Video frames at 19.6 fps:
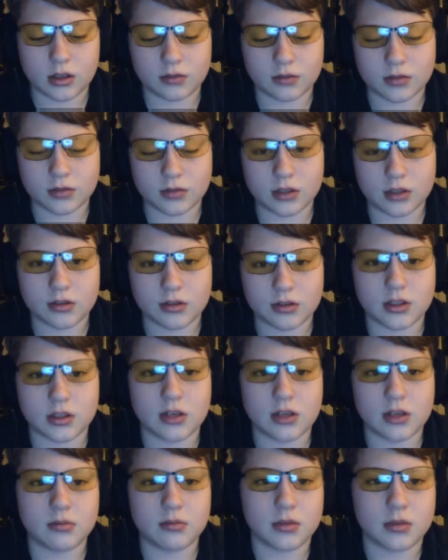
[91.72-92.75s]
of Sinner's
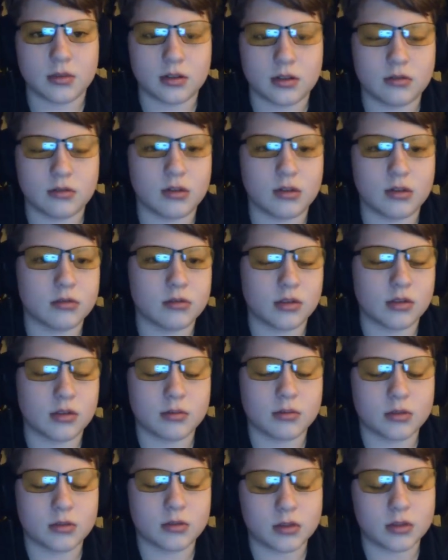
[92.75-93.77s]
Lab, the new one where
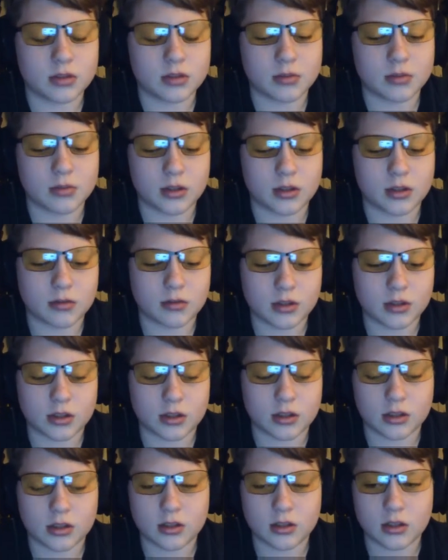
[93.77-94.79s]
I want to explain
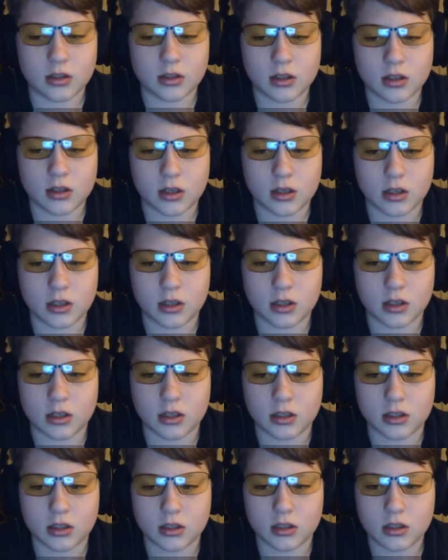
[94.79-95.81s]
everything,
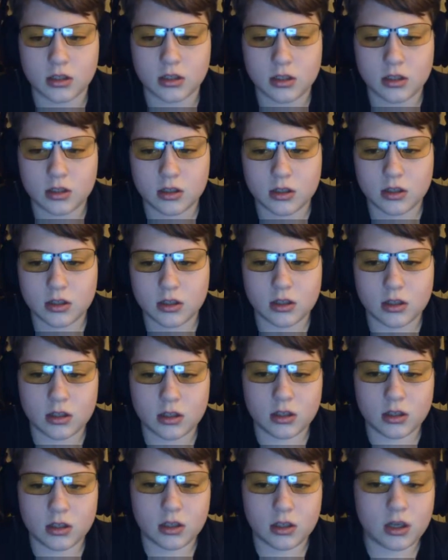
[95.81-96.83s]
and
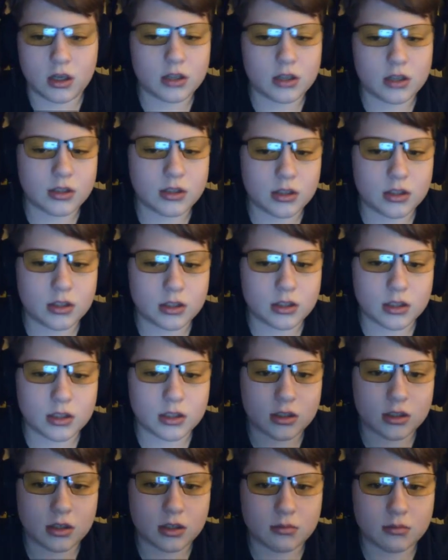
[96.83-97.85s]
I'll see you guys
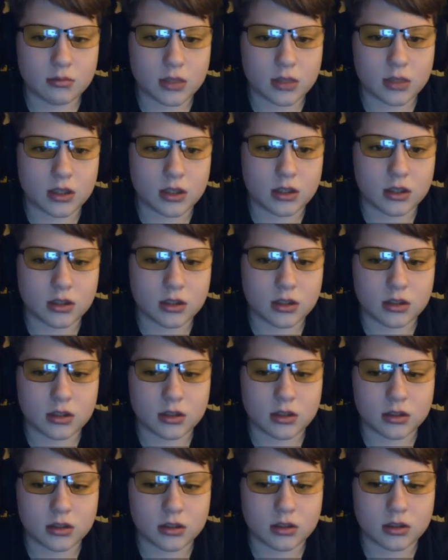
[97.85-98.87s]
next time,
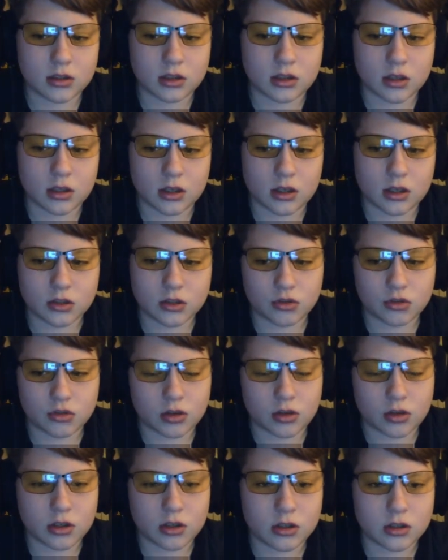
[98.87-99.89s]
and I'll
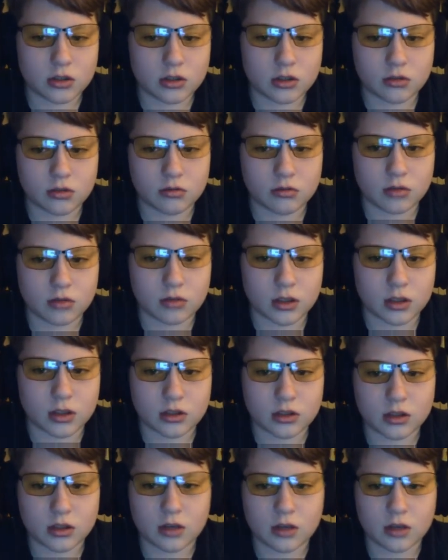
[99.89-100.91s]
try to
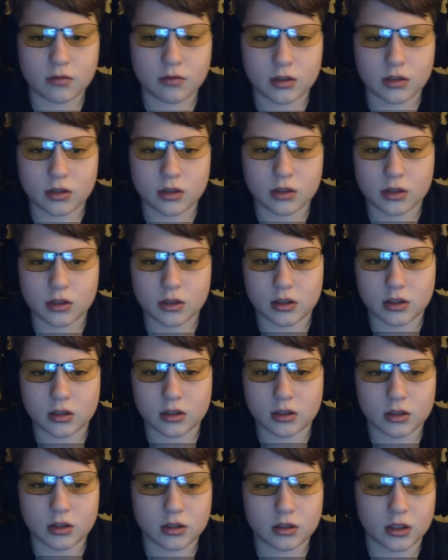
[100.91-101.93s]
get
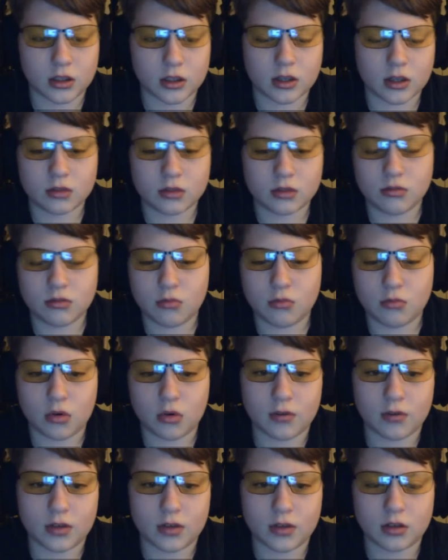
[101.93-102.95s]
everything, like, I'll do
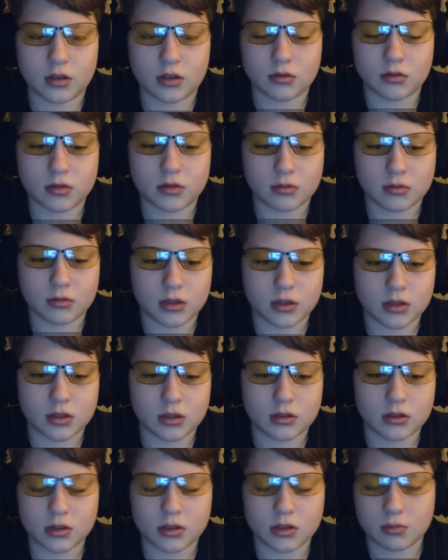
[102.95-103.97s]
more videos a week,
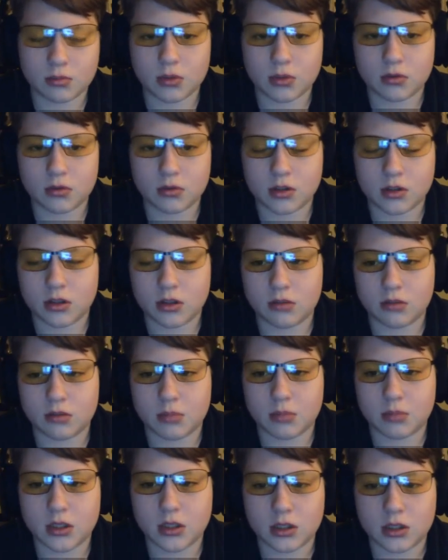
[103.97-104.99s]
because I've been really
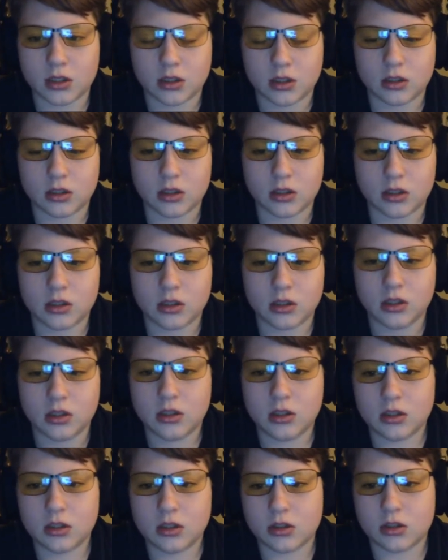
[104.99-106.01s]
busy lately,
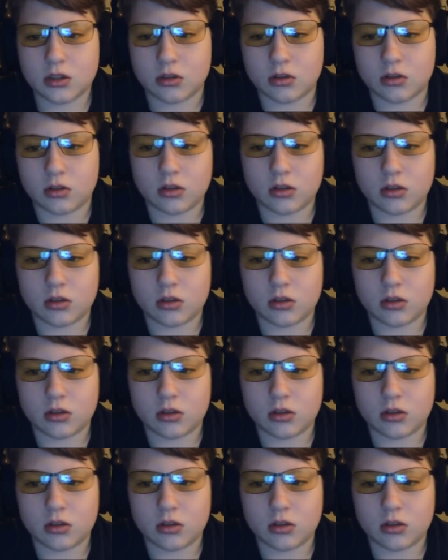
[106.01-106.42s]
so